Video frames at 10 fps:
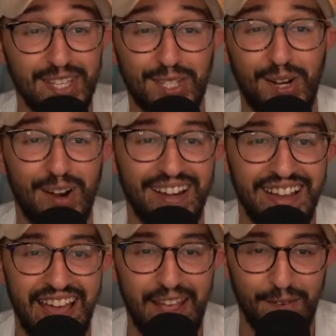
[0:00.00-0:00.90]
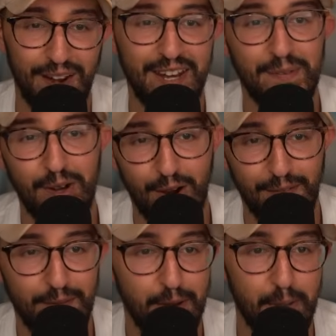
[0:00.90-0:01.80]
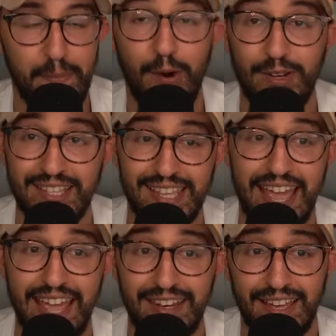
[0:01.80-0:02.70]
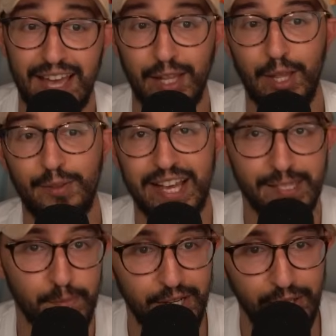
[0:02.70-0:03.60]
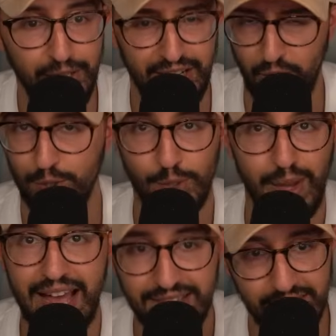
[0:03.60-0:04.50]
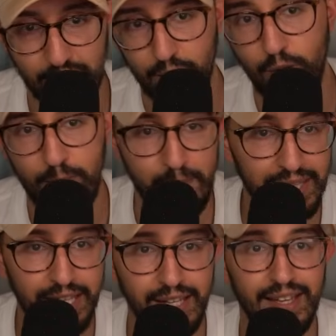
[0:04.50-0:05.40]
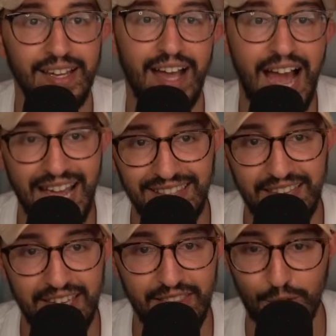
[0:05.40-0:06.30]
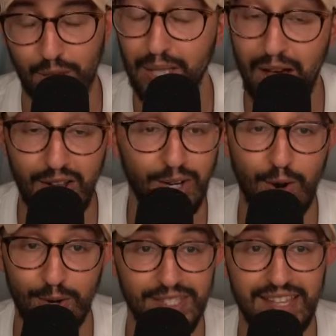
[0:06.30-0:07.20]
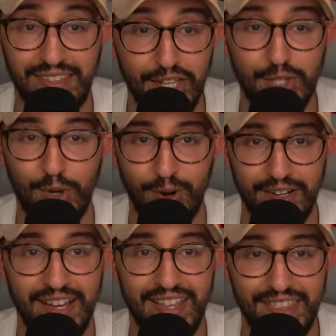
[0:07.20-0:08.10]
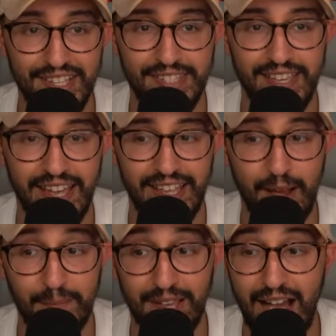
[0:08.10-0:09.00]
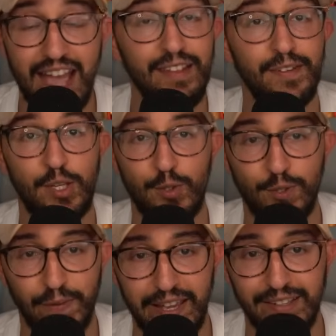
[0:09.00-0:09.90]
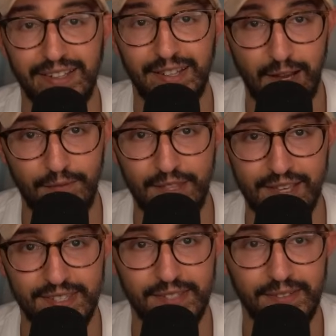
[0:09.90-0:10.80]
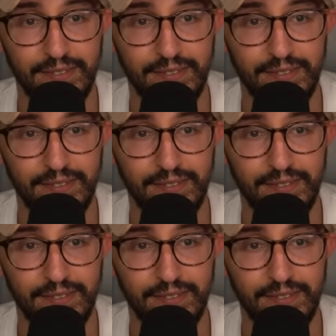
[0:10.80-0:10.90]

Discard a random card from your opponent's hand. Hello, that's pretty good. It also adds to the whole milling idea. There's a lot of cards that discard this set, and I'm kind of a huge fan of this.